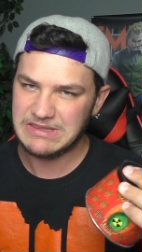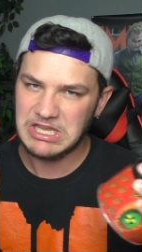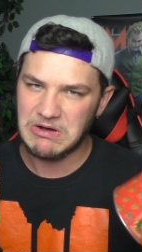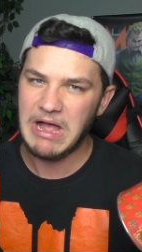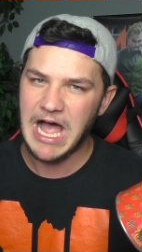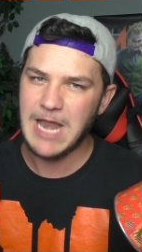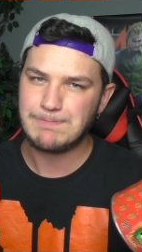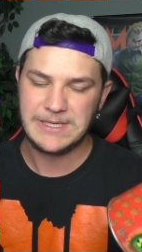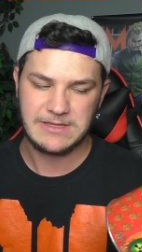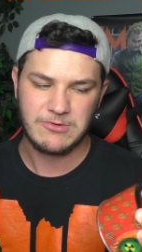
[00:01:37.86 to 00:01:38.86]
they're
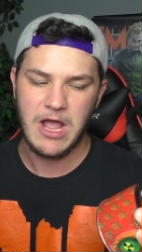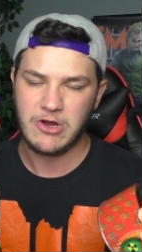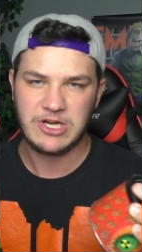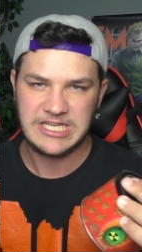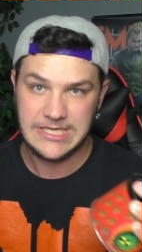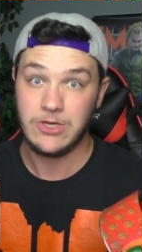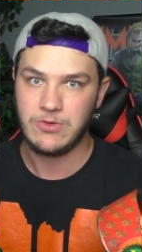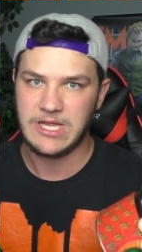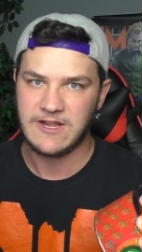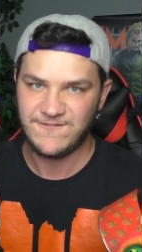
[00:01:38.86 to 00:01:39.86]
hot, but they're not gonna kill
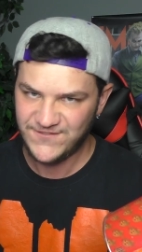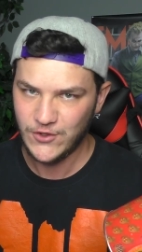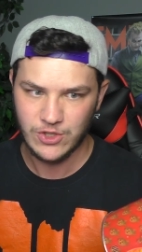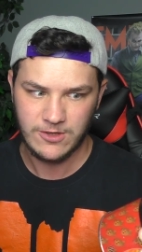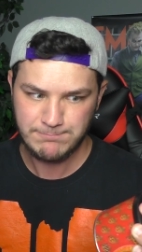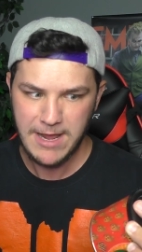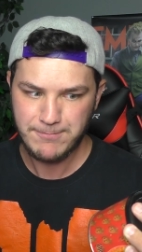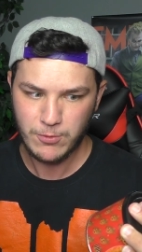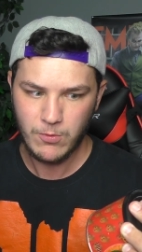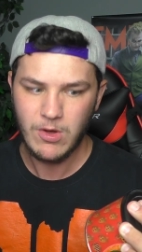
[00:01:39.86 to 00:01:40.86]
you like a full-on pepper